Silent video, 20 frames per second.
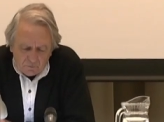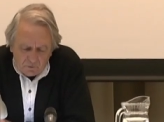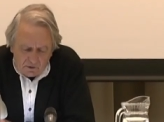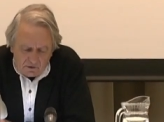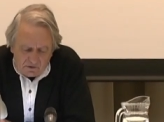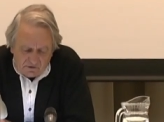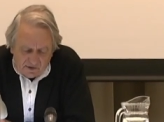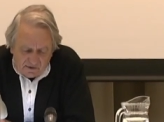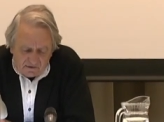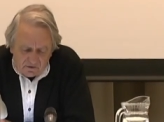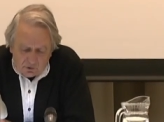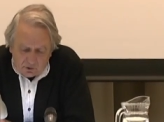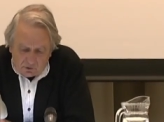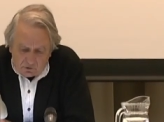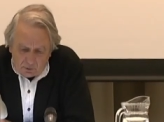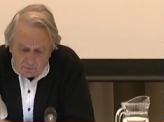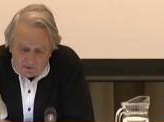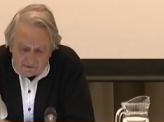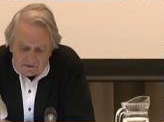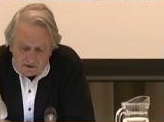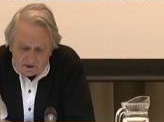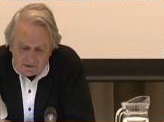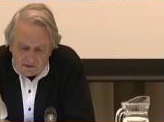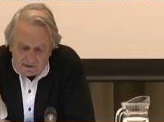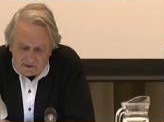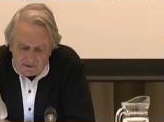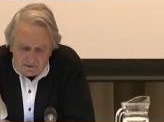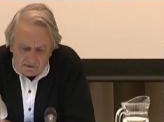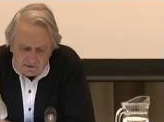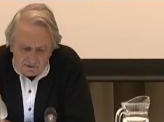in the external
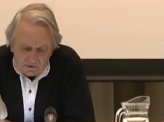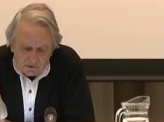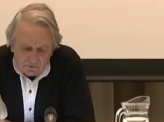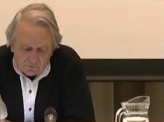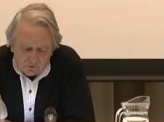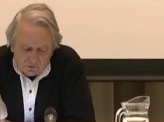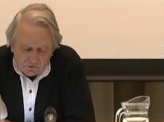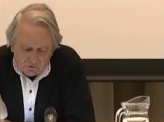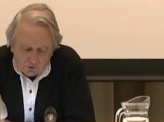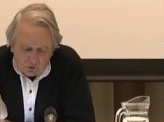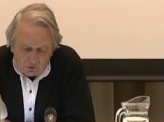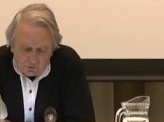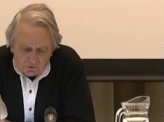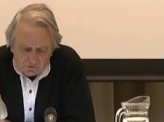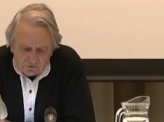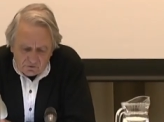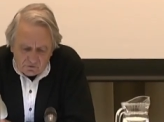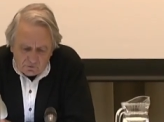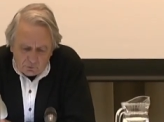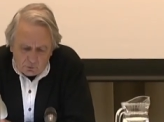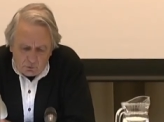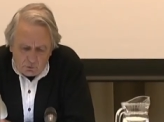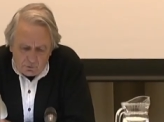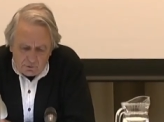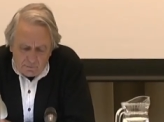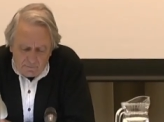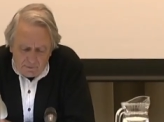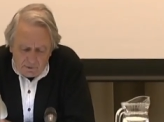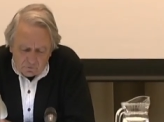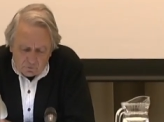materiality of the sculpted stone,